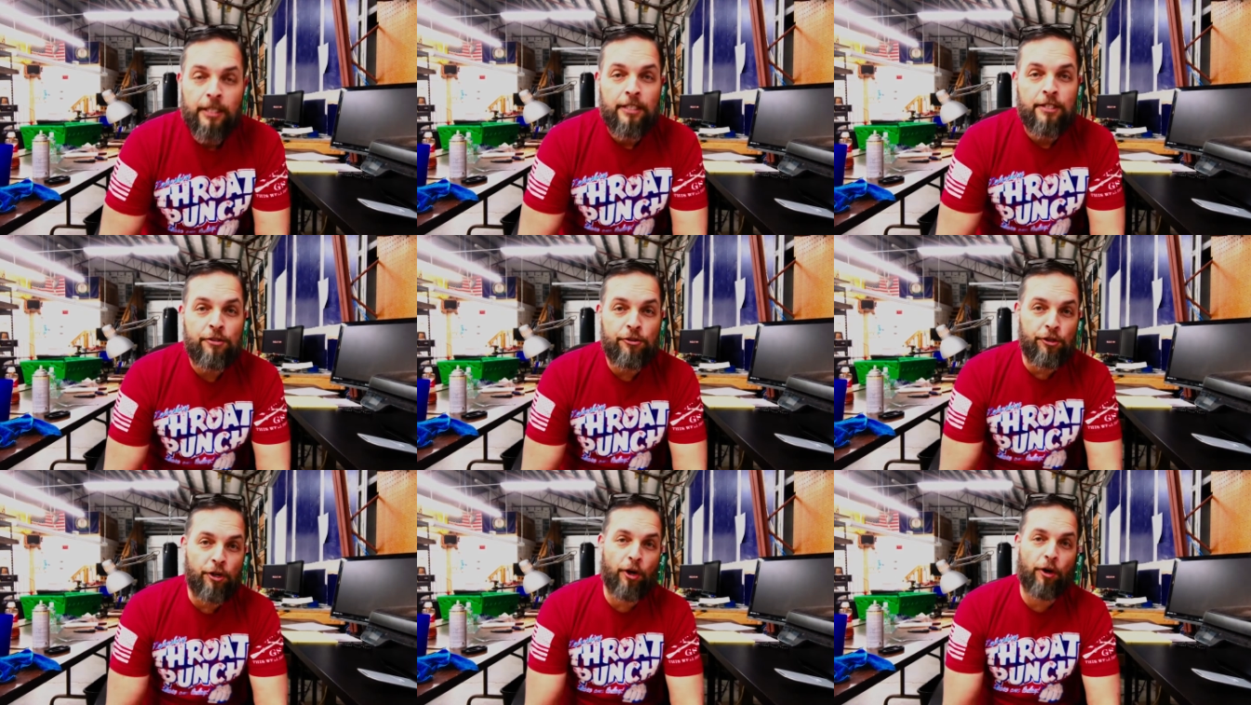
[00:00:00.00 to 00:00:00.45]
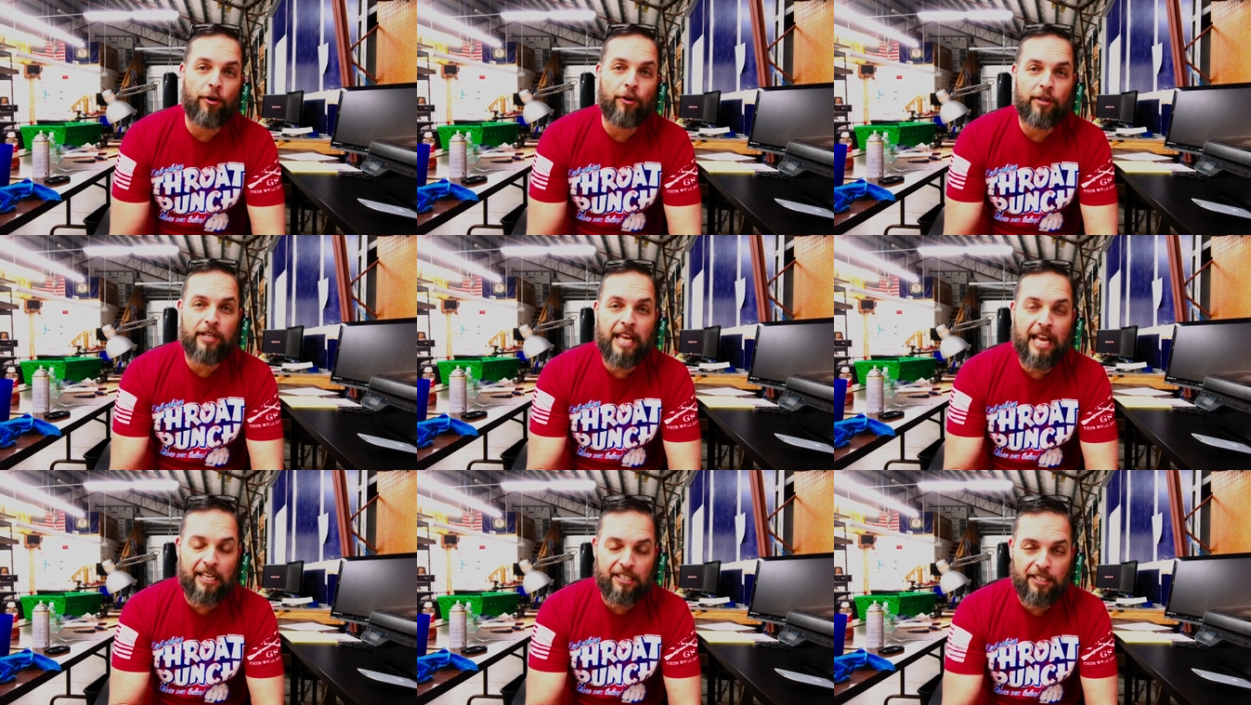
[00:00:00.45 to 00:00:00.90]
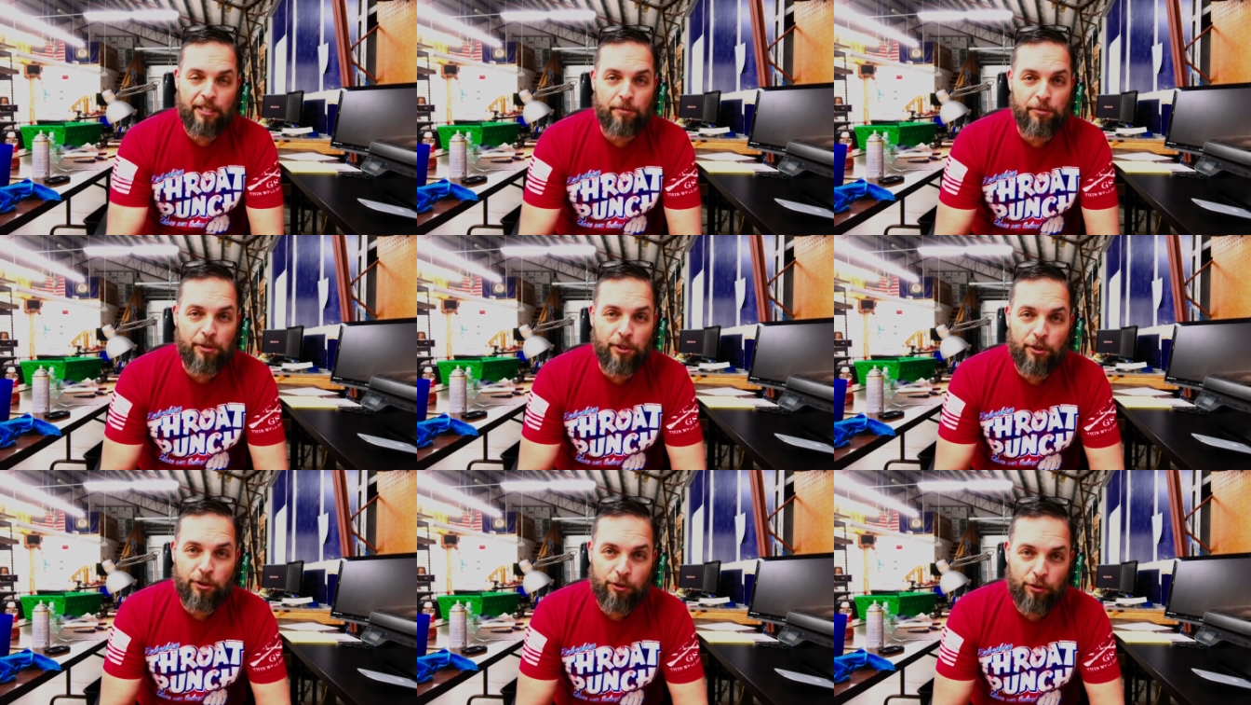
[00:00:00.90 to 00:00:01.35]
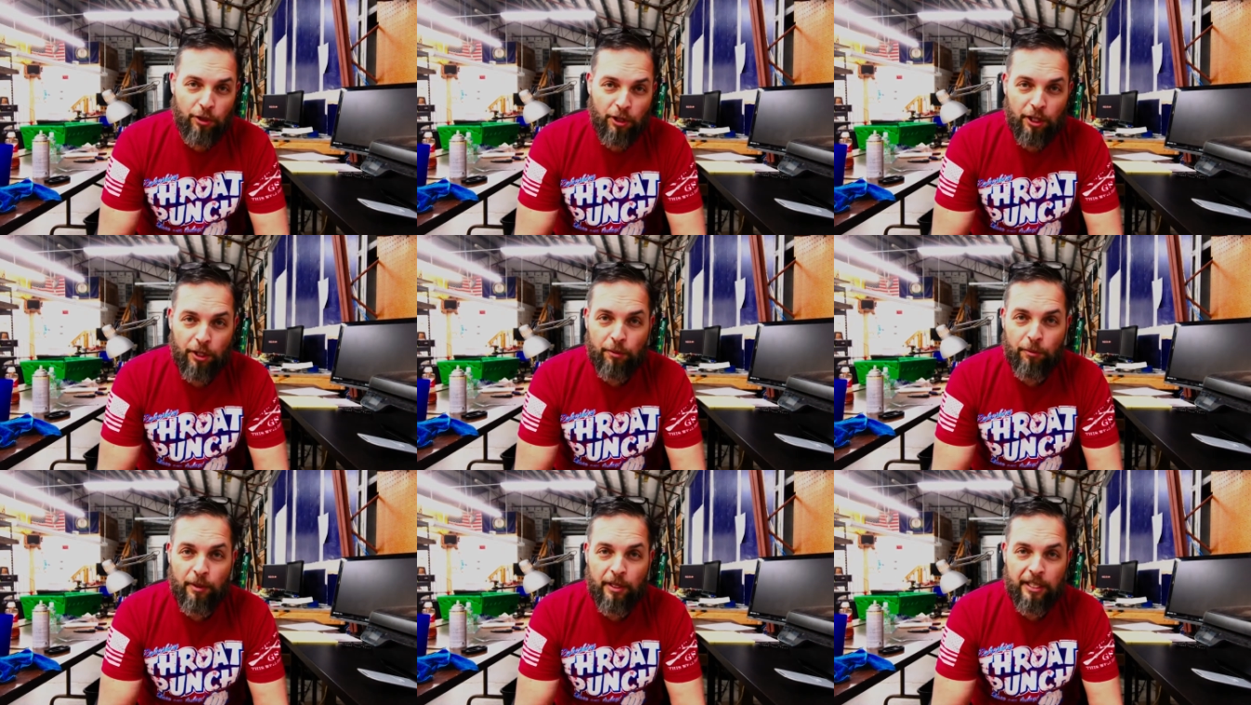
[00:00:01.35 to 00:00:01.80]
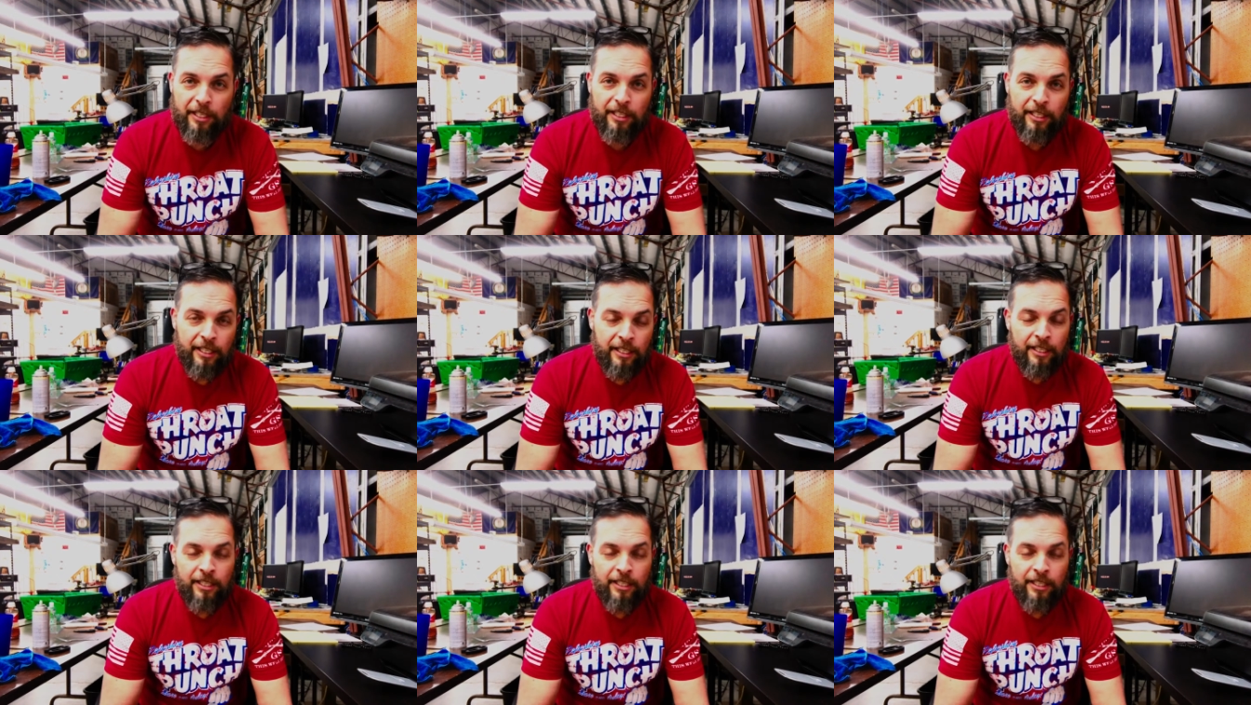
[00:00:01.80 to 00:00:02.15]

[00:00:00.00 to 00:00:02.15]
So yes, I'm still struggling with it.